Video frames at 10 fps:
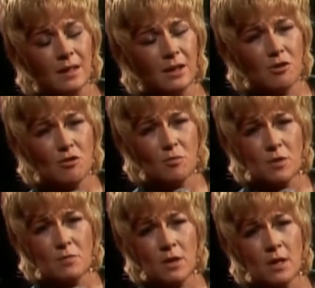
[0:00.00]
just
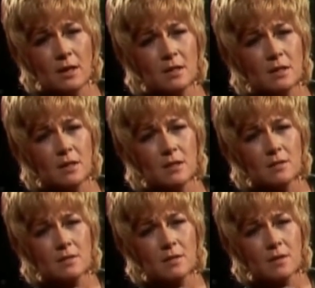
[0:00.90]
that as well. But
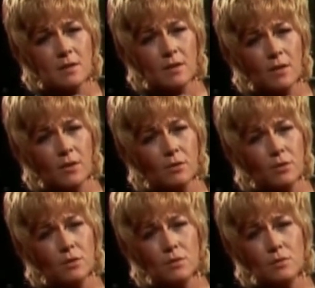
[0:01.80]
you know, she was
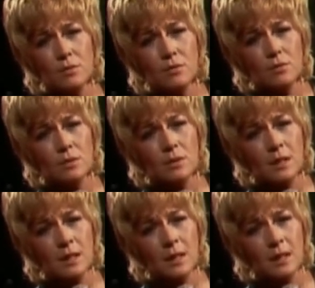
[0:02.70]
a pioneer. She
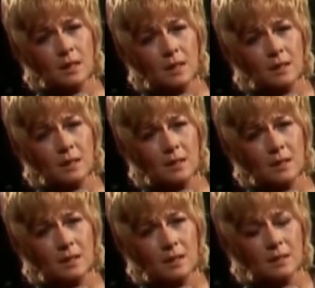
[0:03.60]
was.
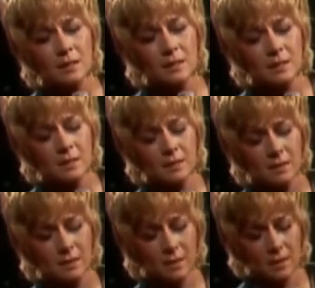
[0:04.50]
She
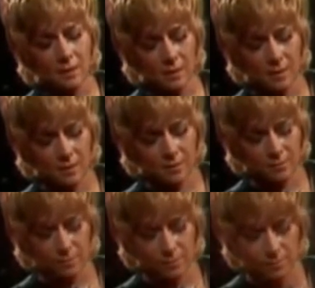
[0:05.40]
was, you know, a lot of people
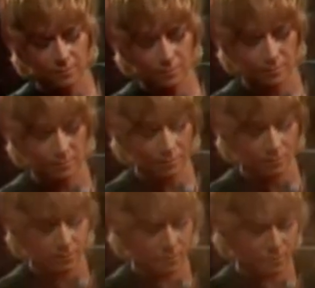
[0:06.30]
don't know that, you know, that